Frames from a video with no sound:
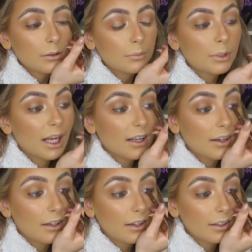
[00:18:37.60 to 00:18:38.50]
black
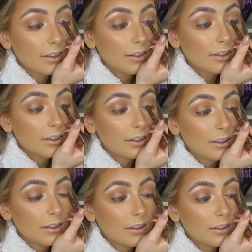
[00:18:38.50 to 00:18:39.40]
eyeliner
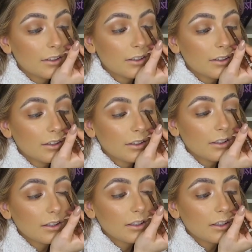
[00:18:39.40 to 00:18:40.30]

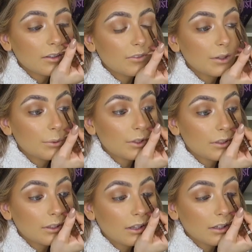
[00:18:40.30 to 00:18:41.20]
in my
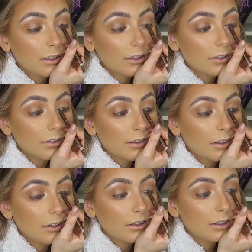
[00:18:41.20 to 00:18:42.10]
waterline and
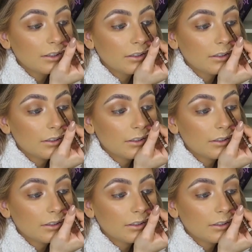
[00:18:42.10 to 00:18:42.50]
outline,